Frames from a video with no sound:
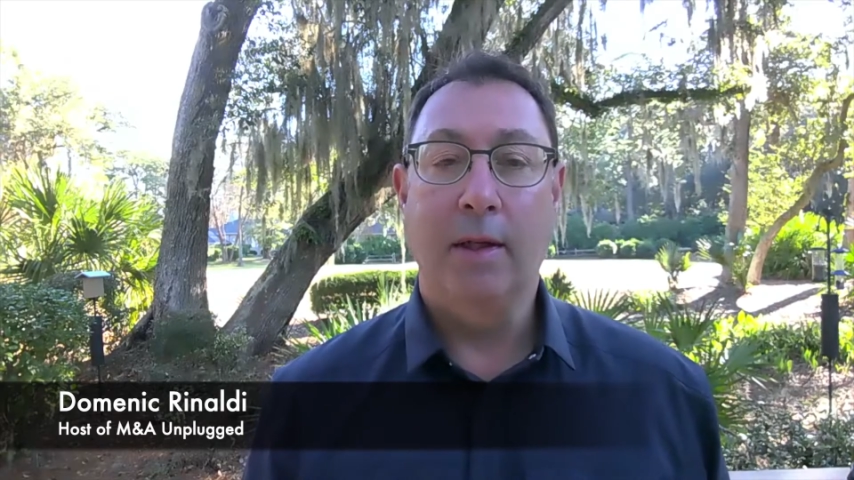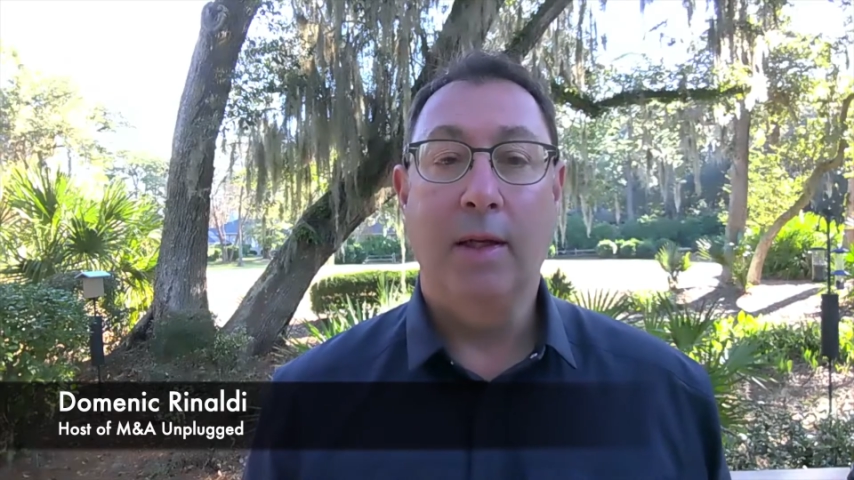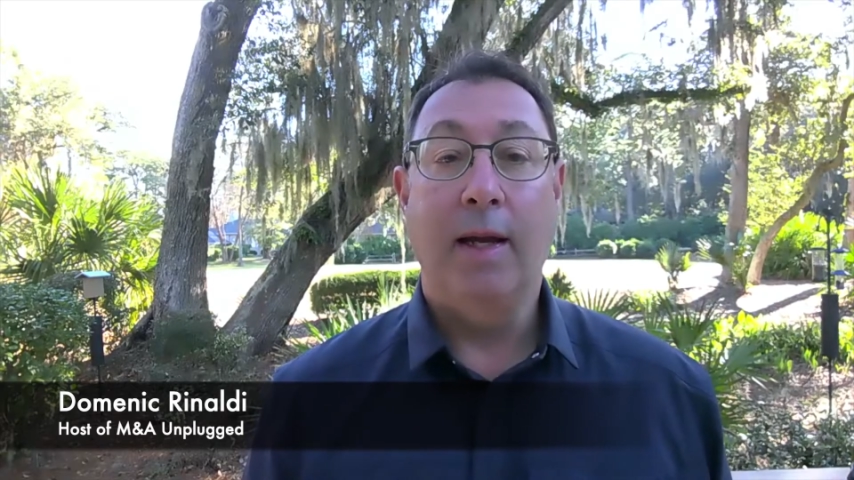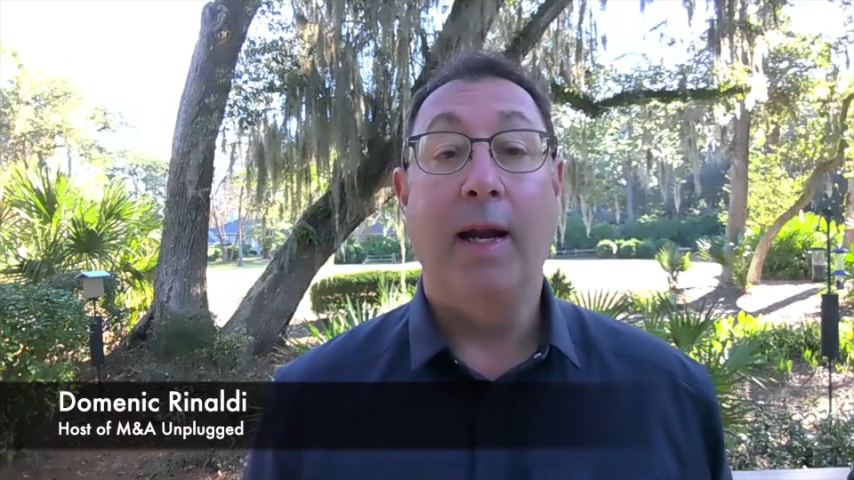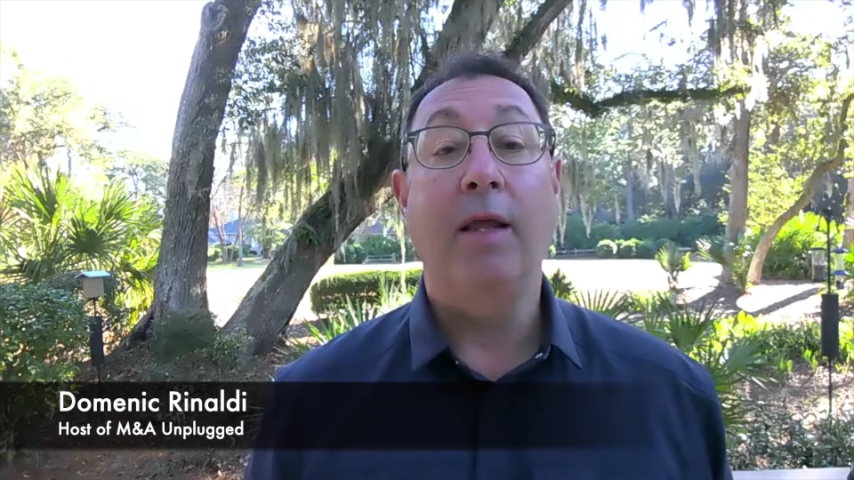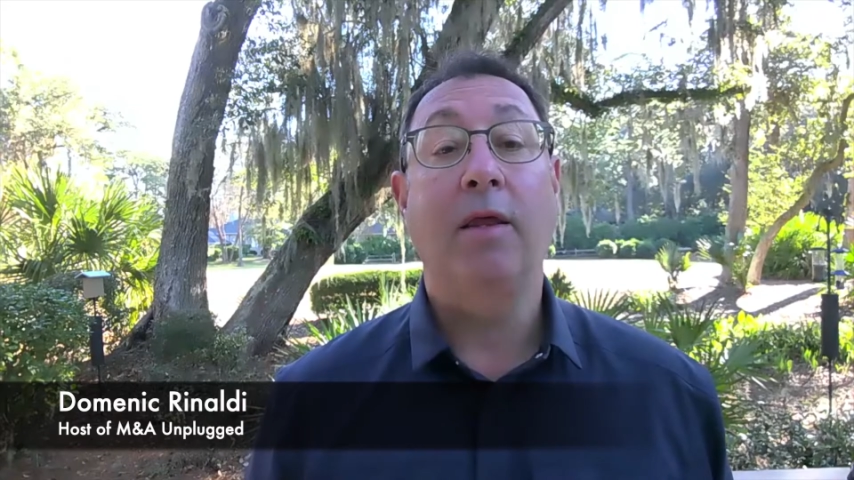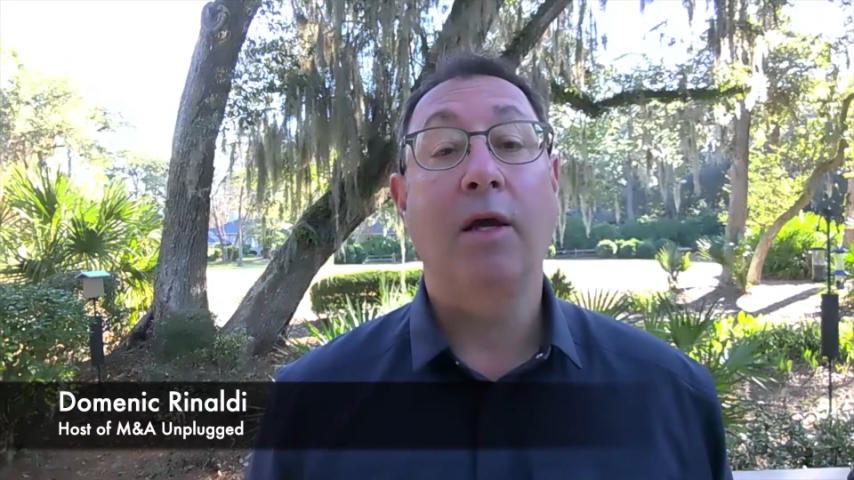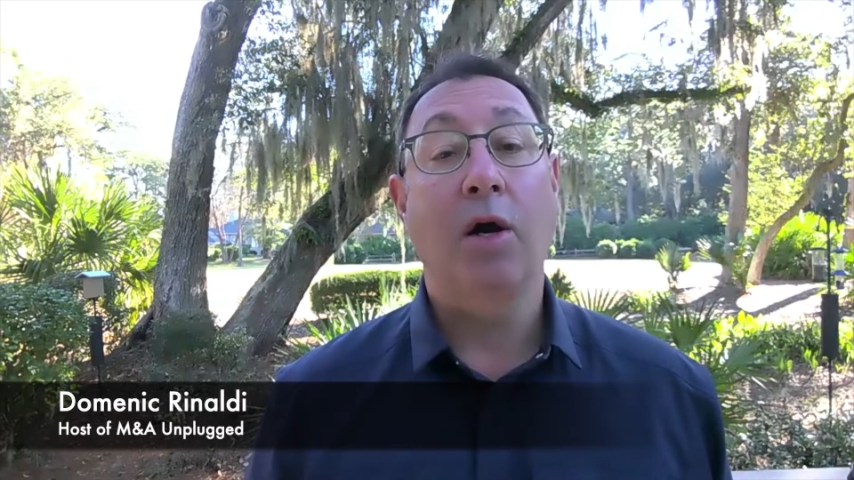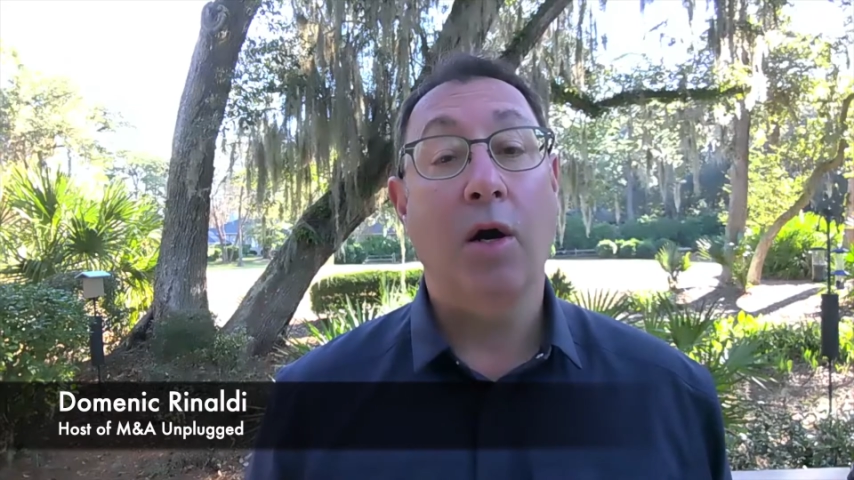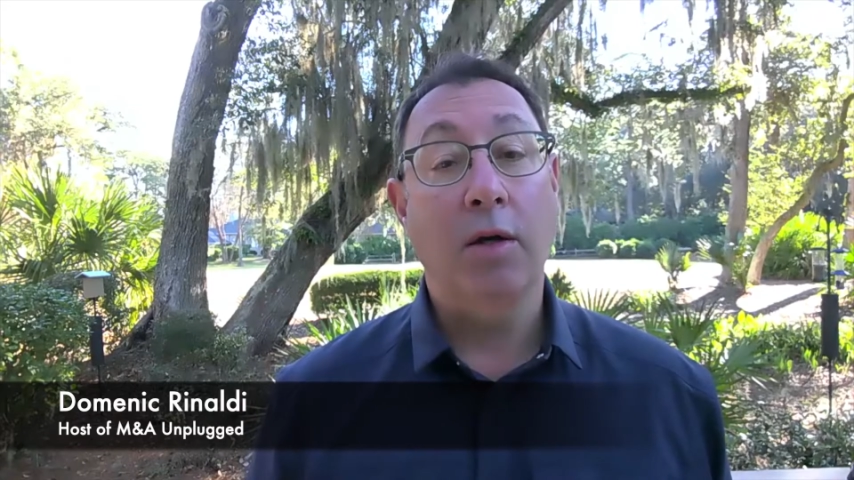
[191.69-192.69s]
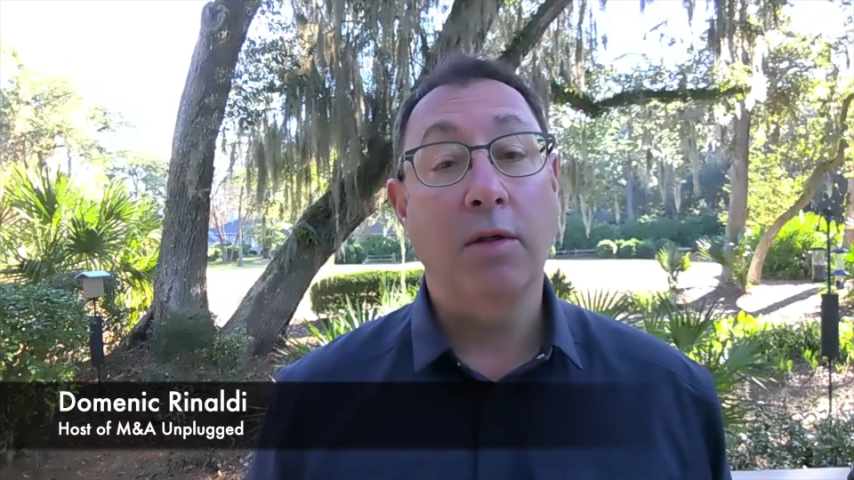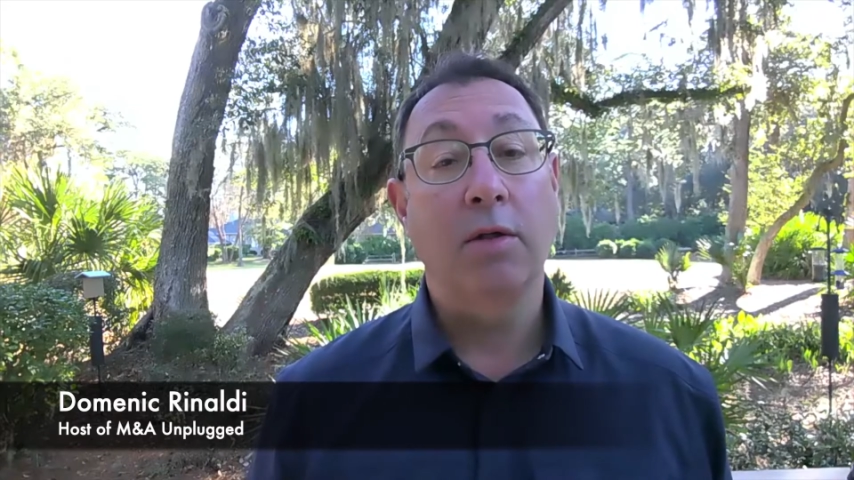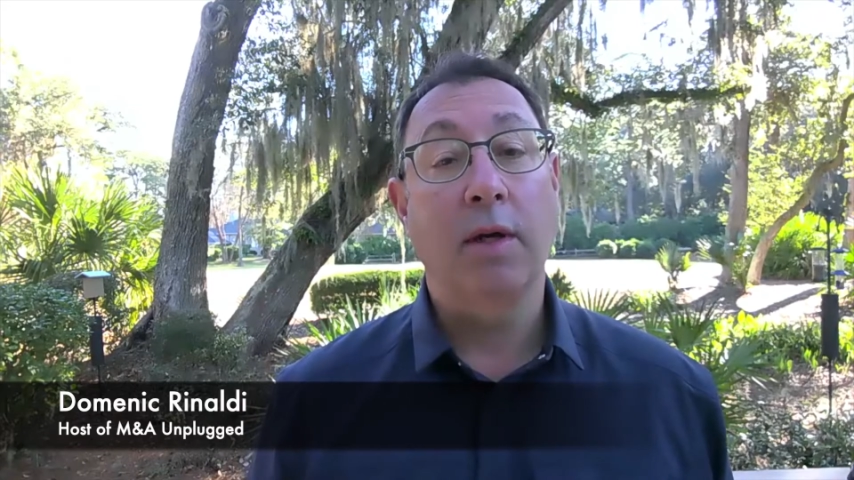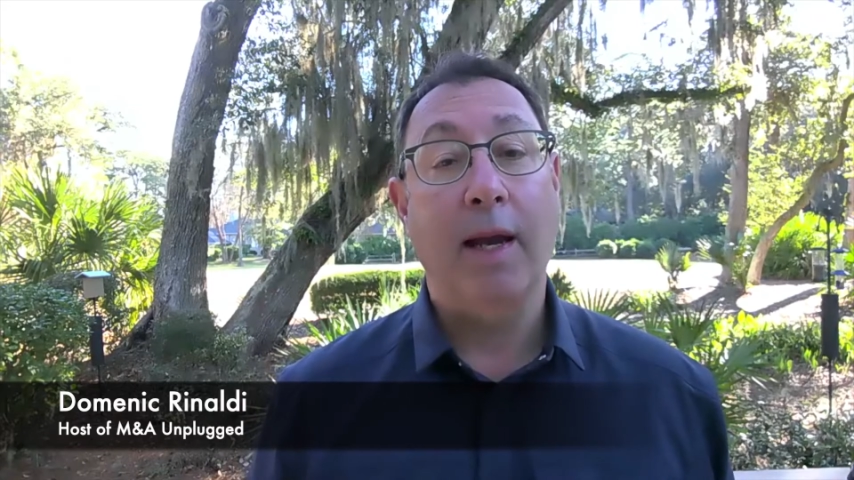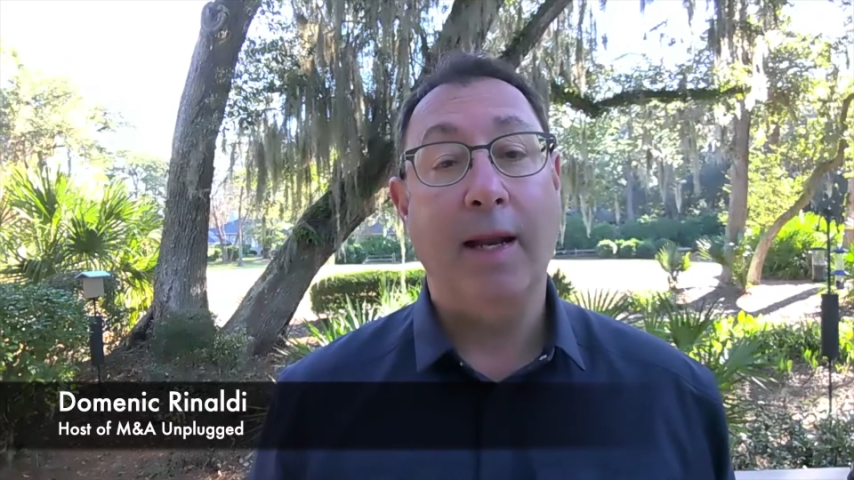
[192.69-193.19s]
Anything
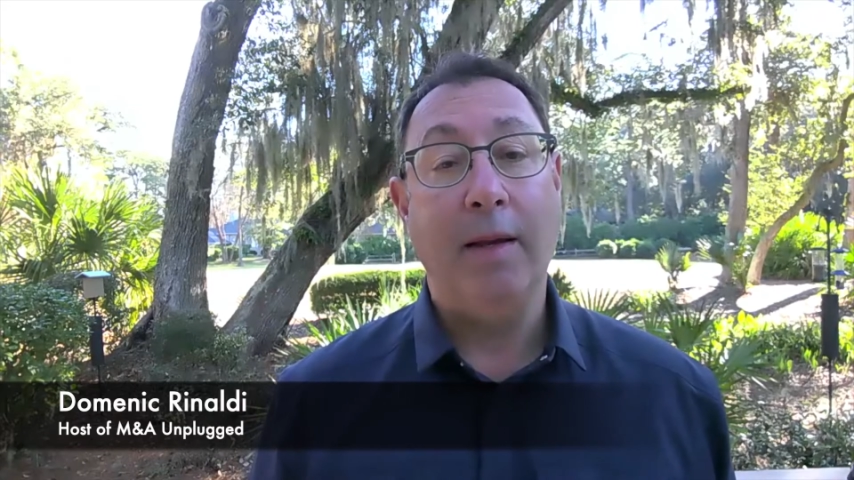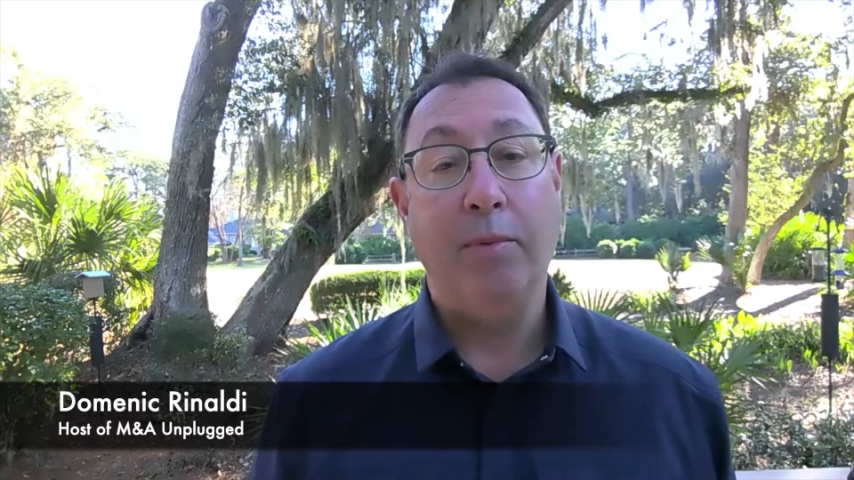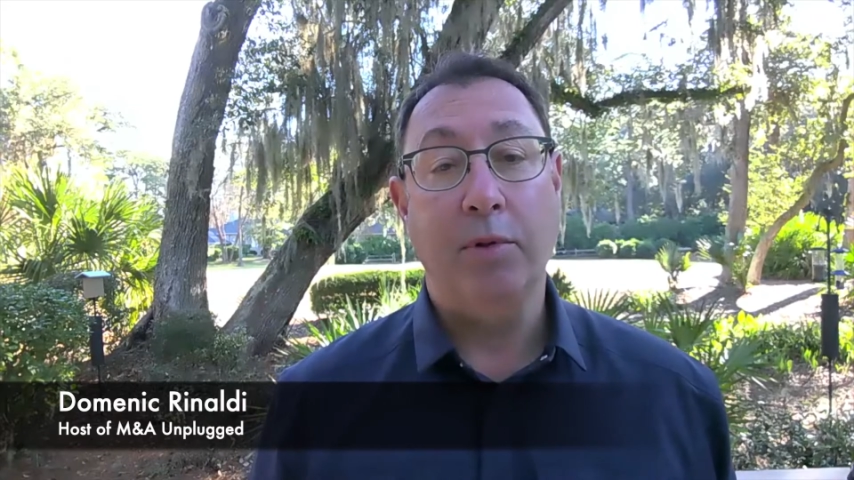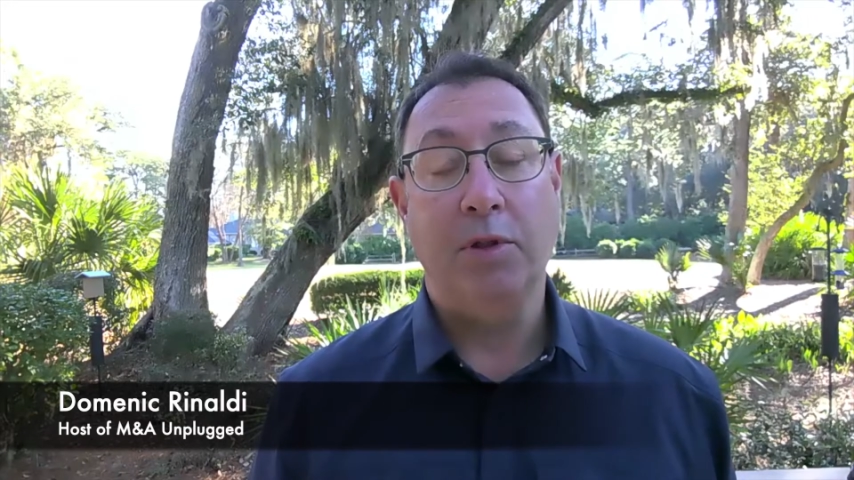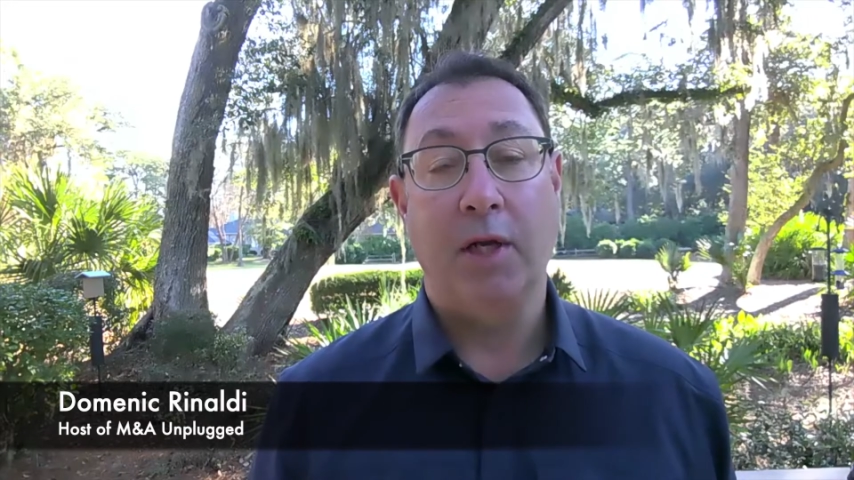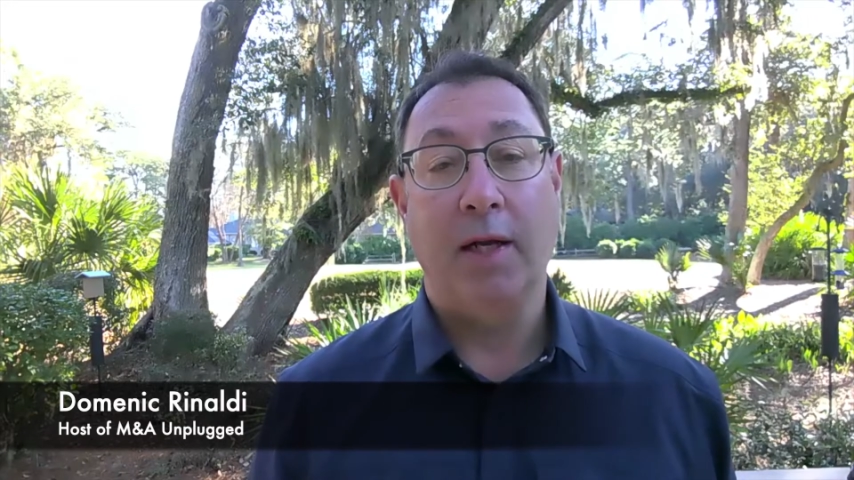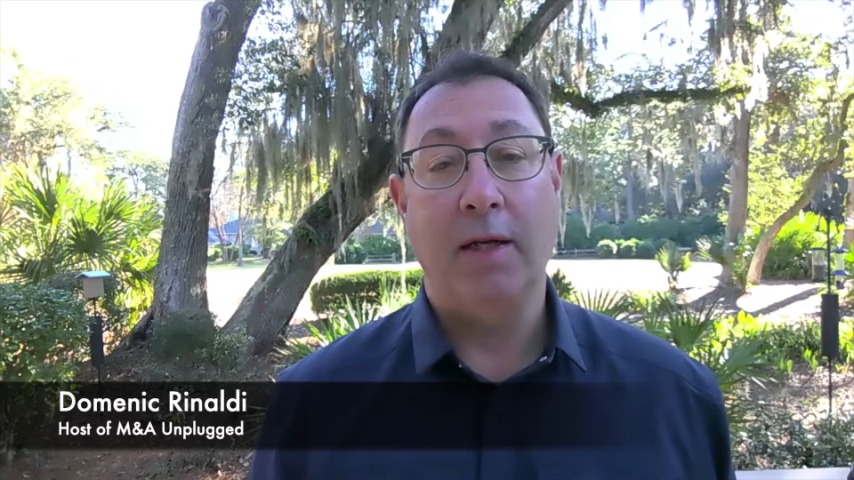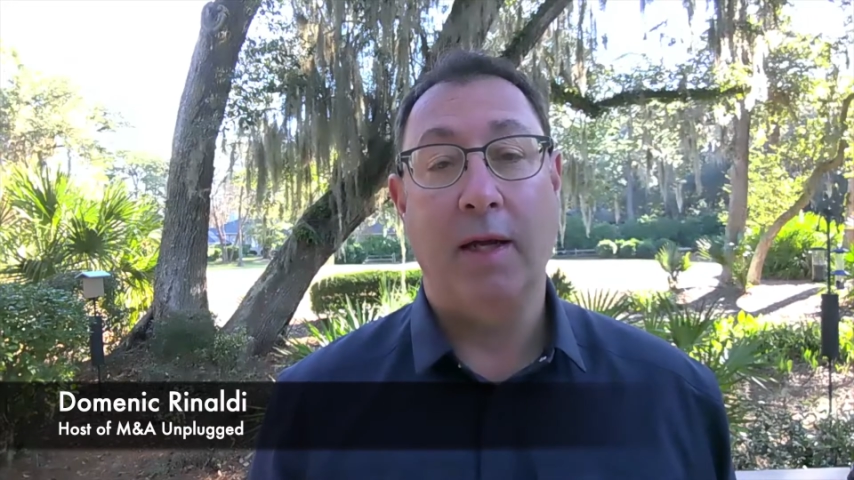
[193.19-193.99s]
under 80%,